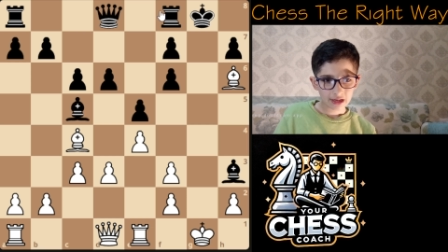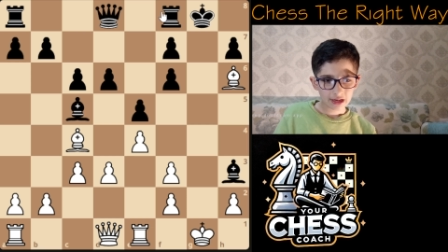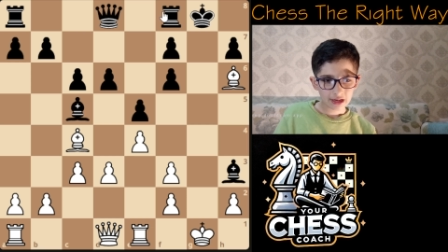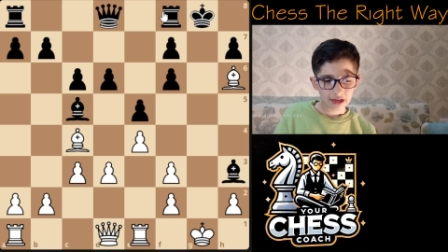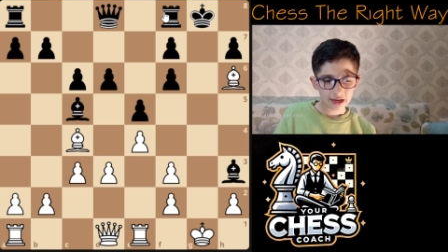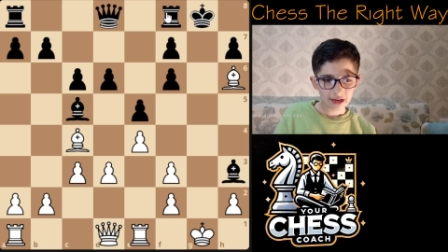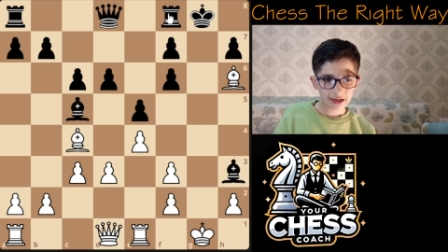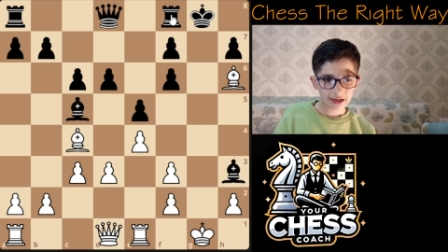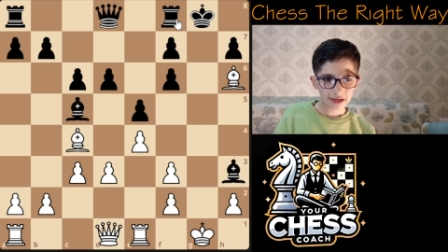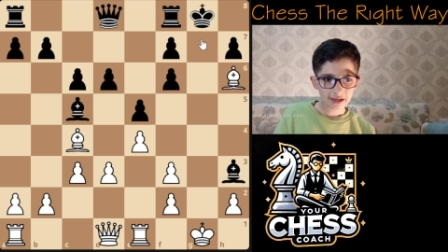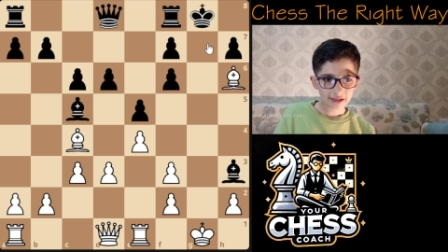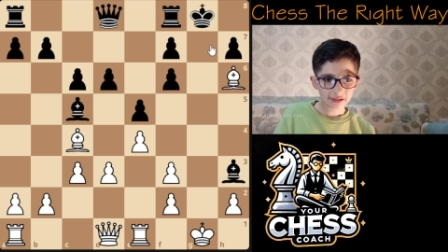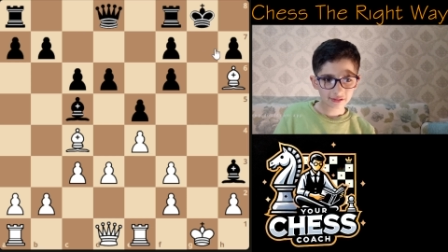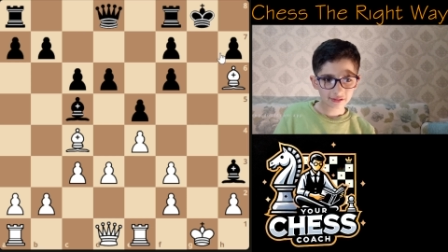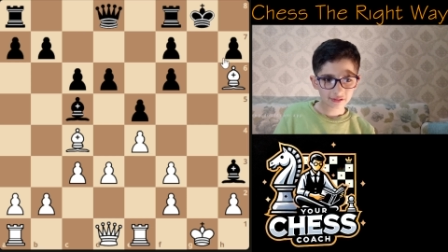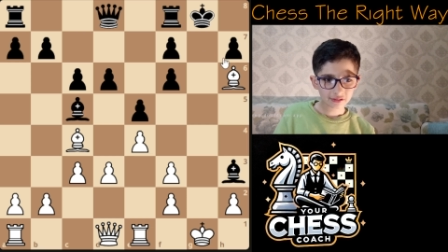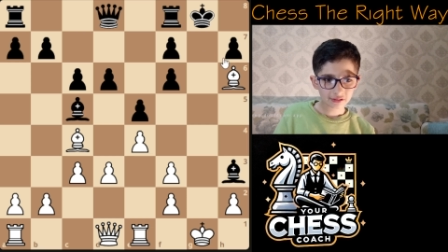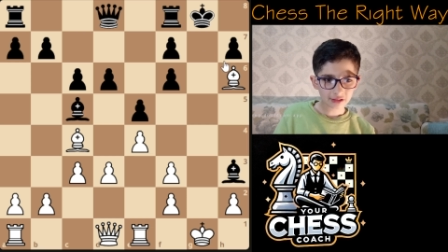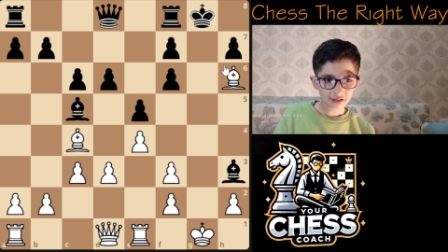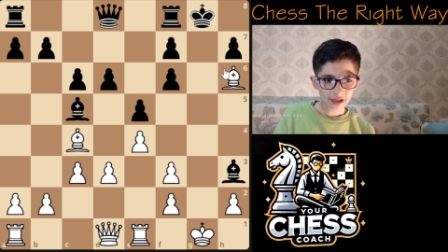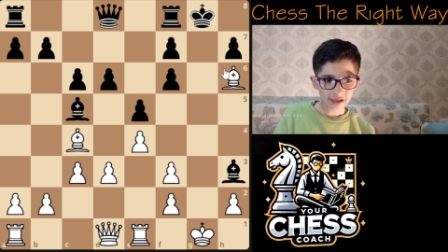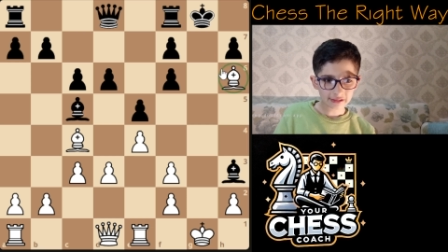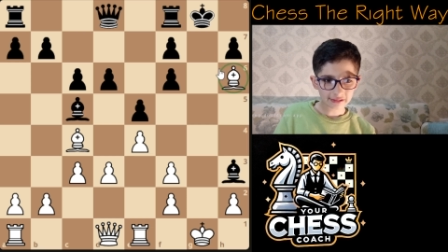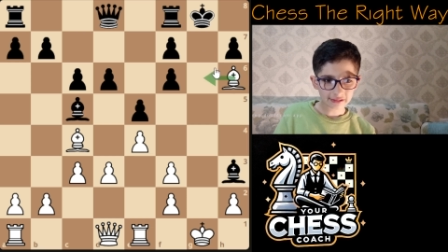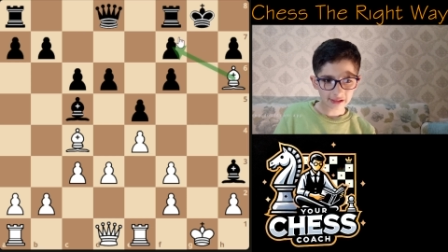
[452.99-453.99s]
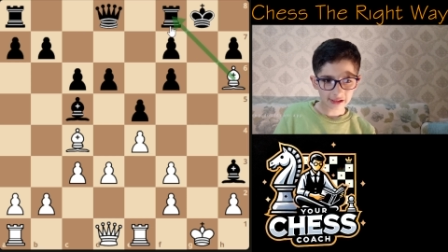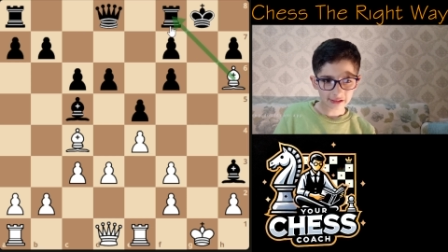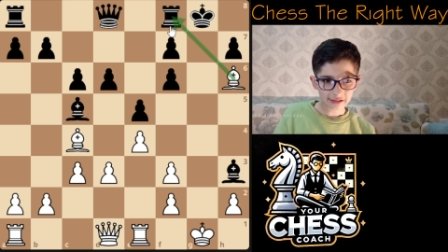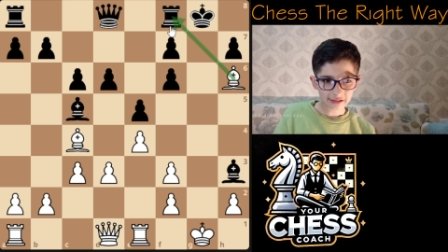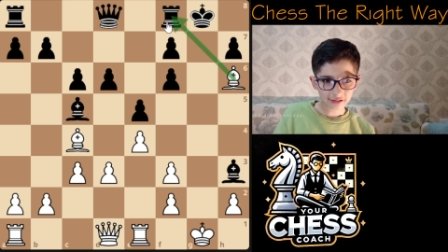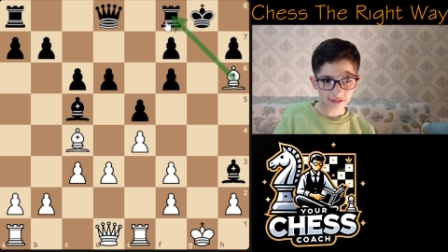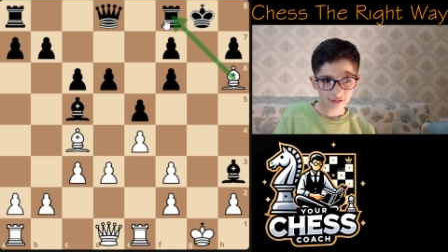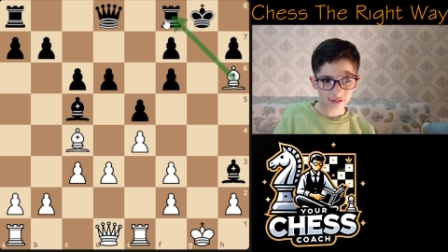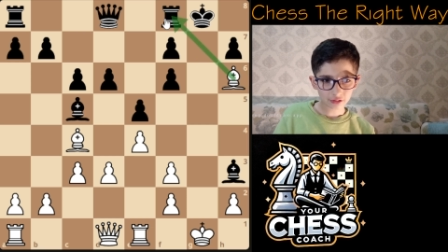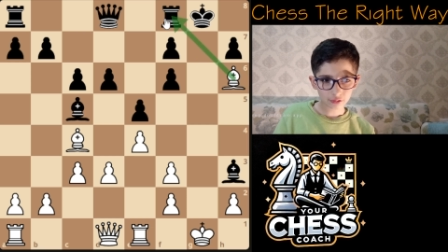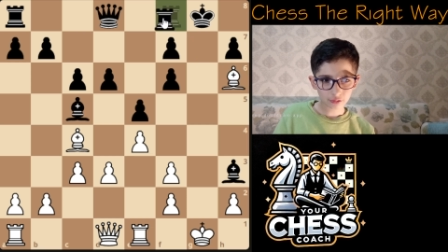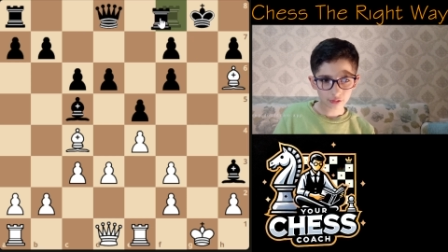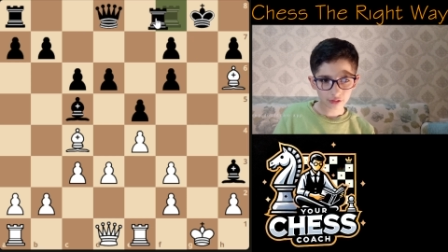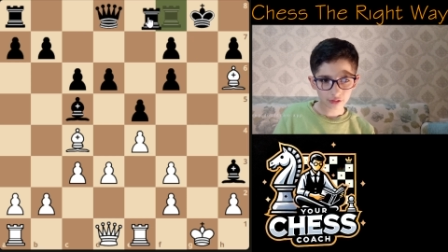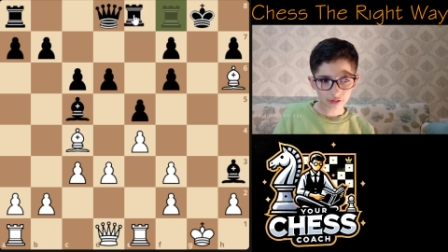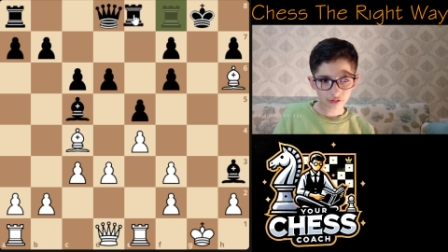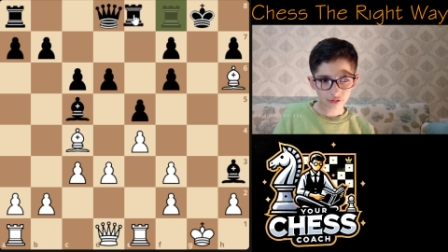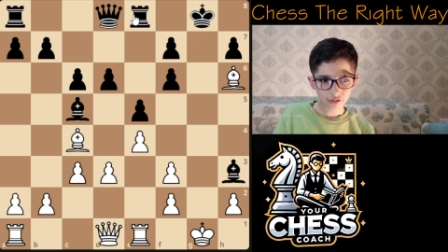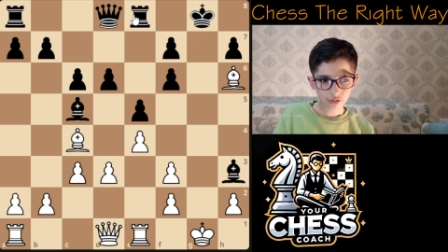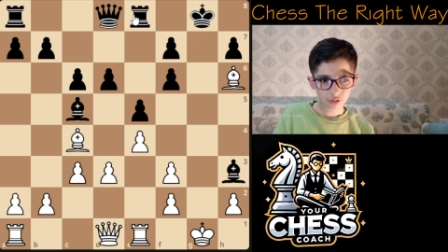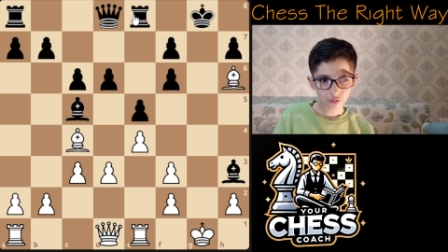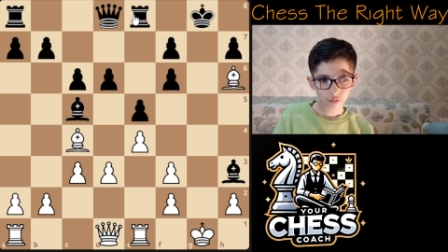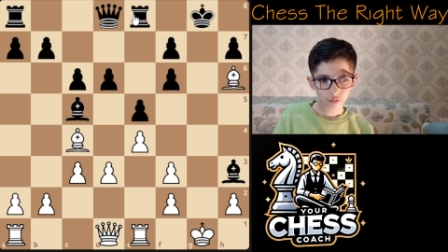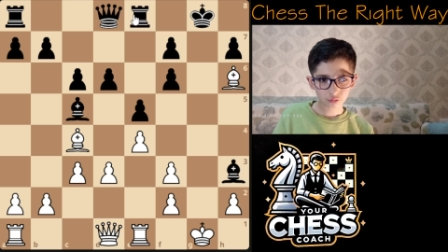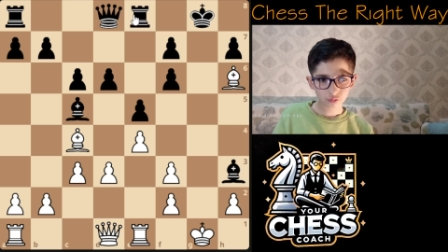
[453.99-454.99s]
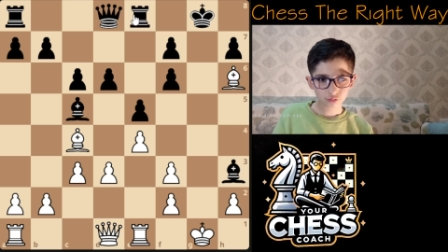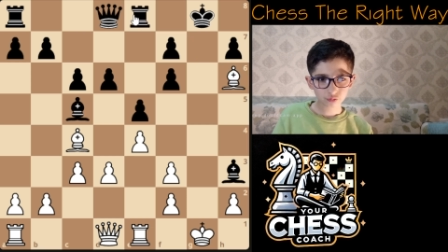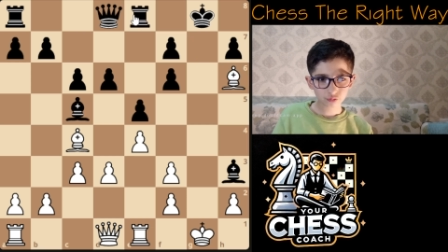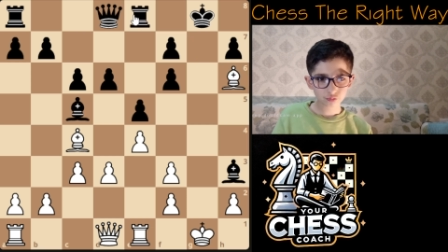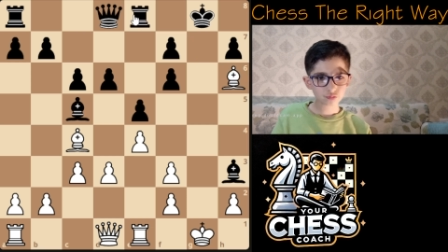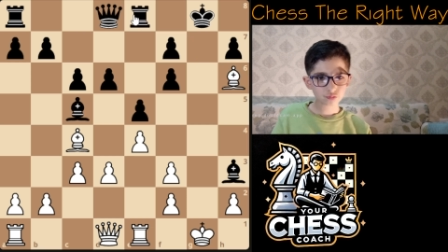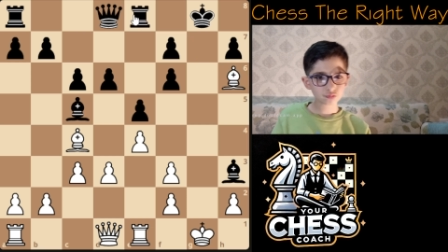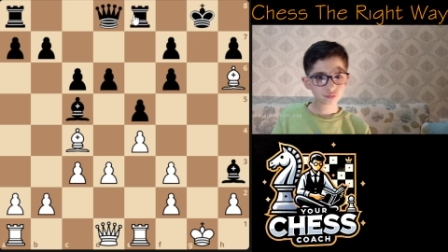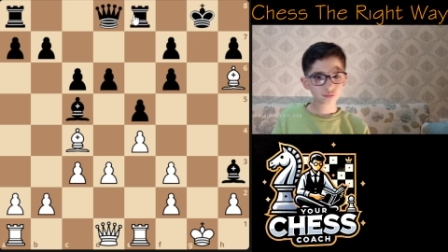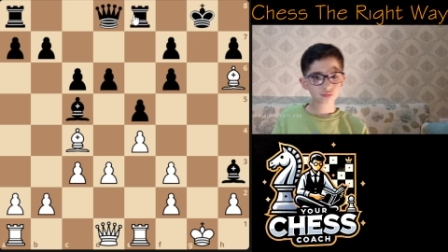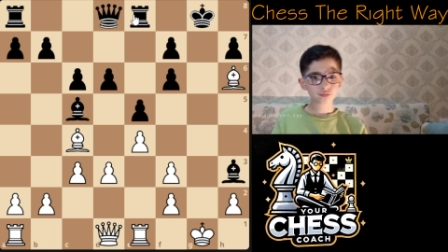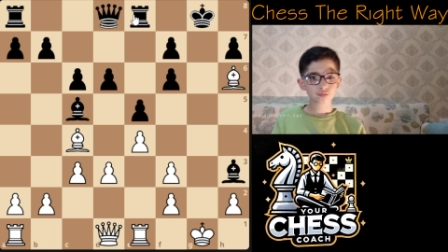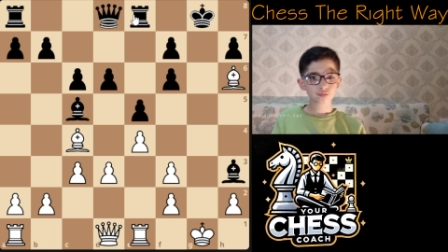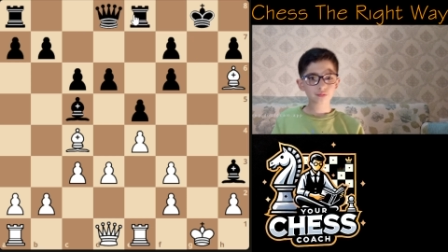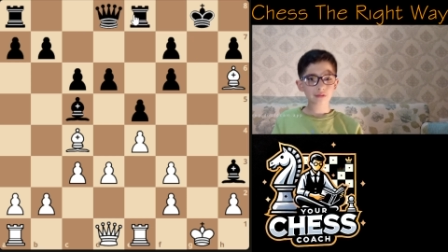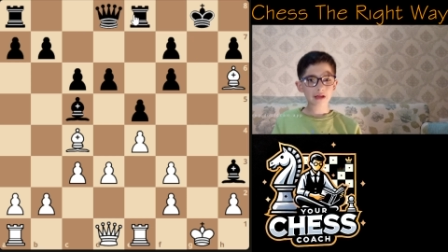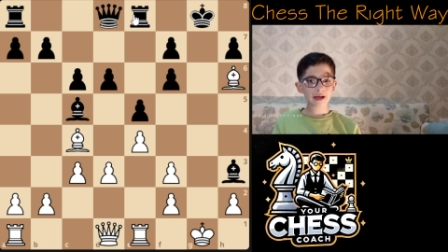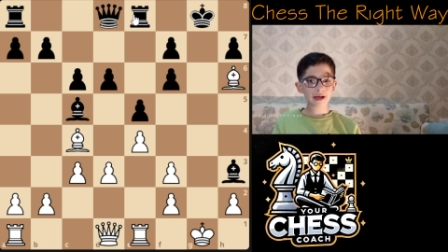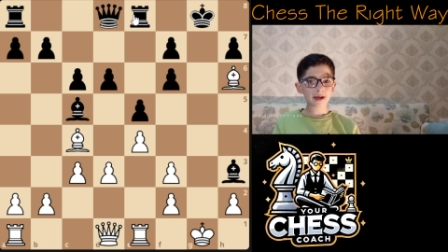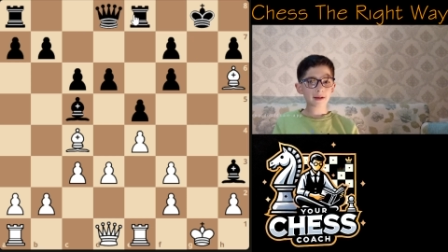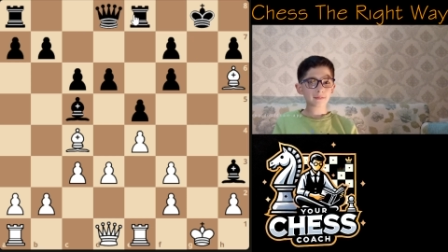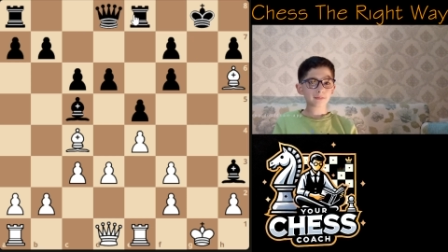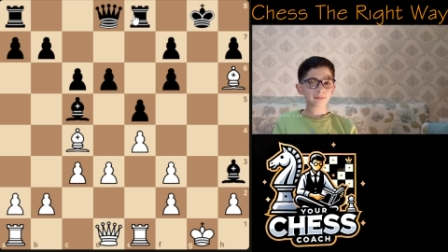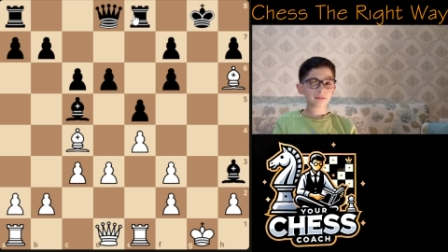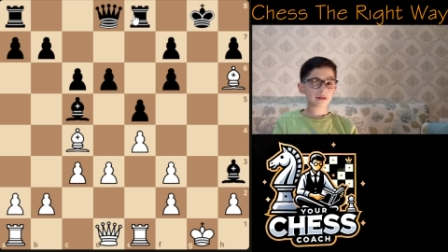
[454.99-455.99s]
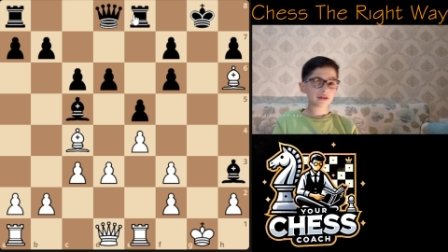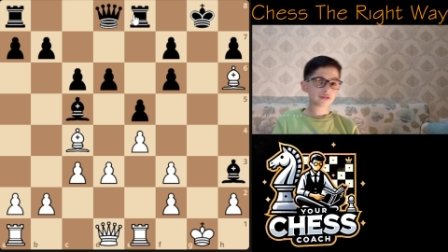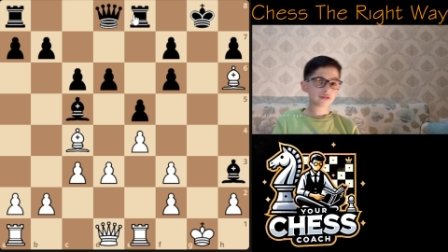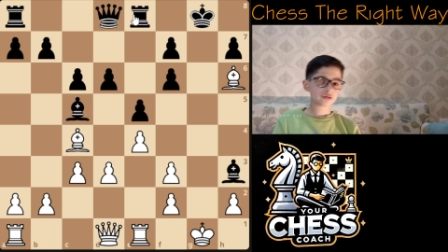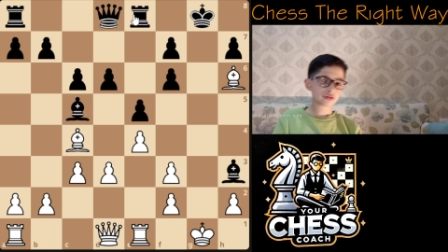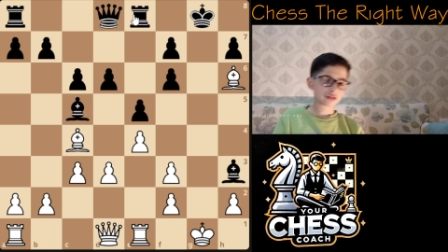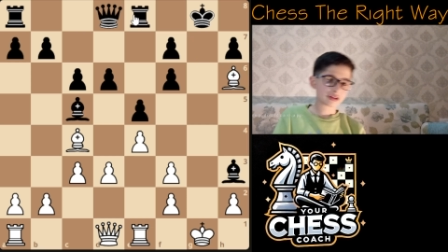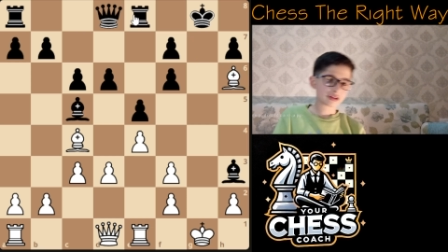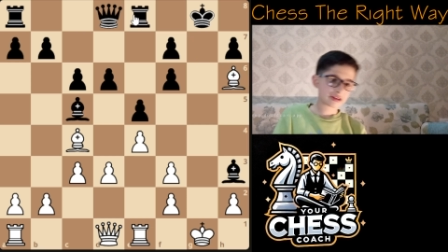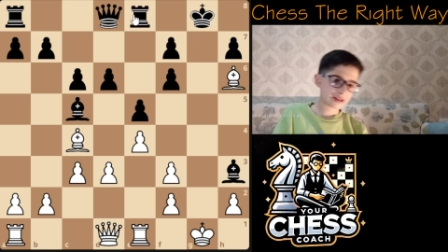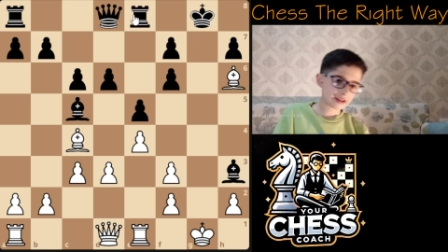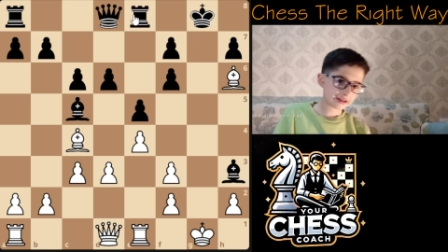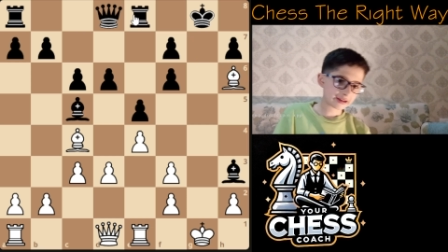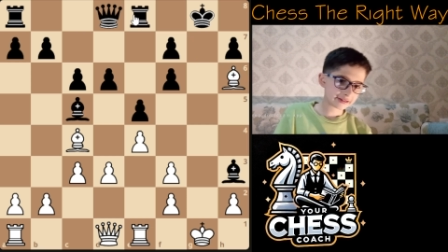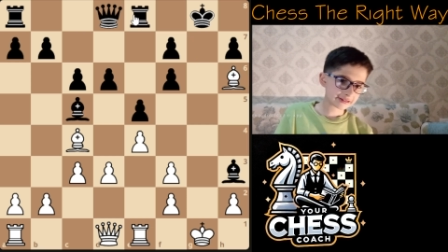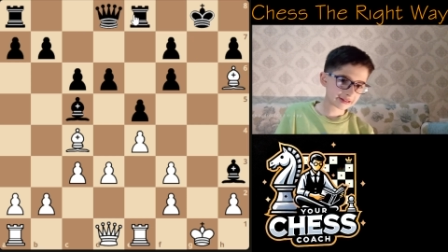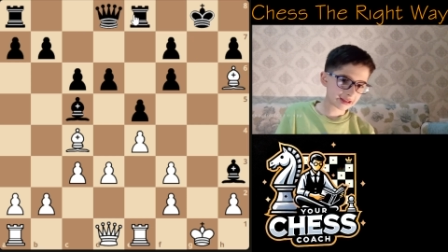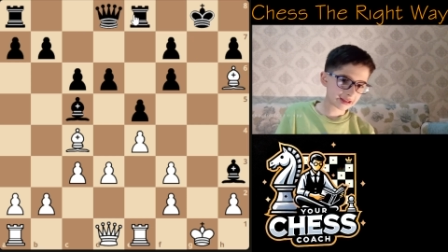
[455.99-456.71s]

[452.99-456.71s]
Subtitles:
And attacking the rook. So black played rook e8.